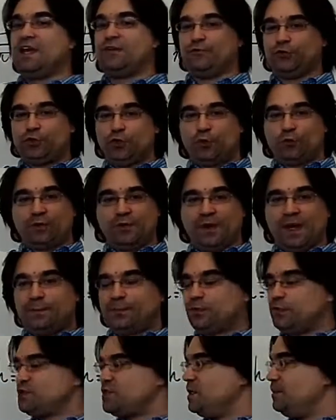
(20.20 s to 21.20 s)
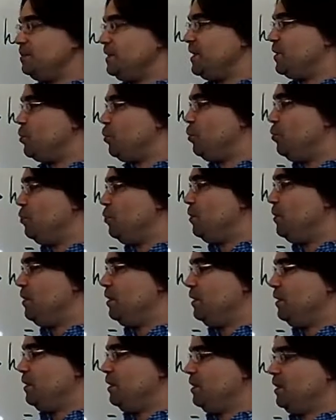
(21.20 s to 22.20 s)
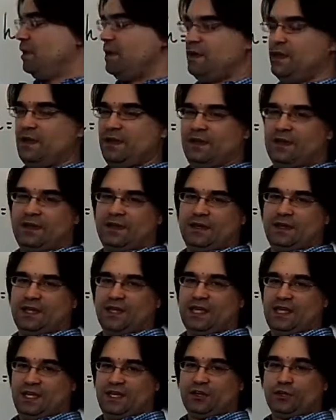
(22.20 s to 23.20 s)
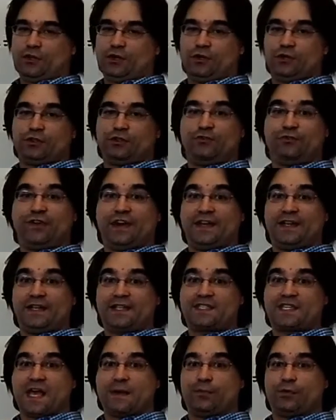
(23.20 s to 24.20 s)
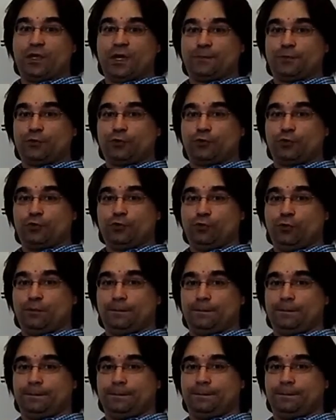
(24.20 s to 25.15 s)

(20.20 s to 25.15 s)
If you don't remember, simply go here to find example number 2.